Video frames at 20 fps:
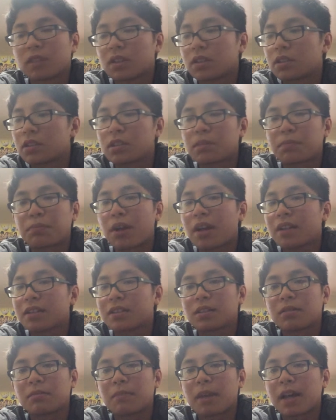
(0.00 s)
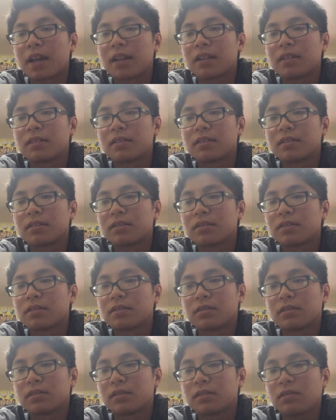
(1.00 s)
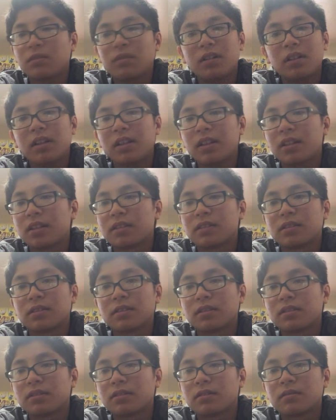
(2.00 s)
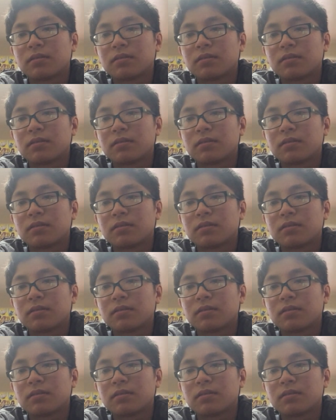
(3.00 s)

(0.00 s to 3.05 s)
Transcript: It's depressing, man. It really is.